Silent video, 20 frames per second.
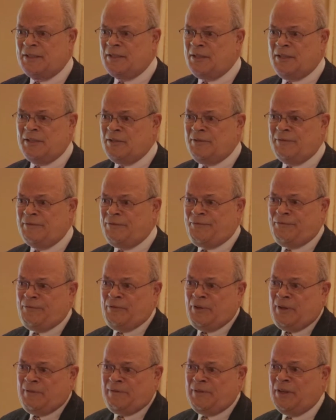
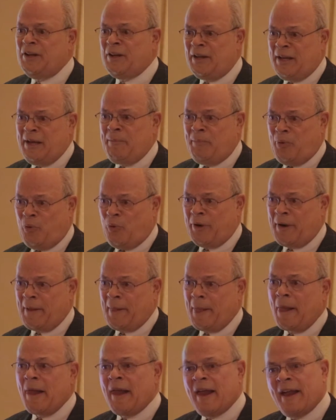of little import.
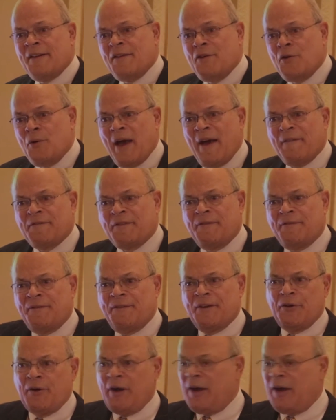And you have to figure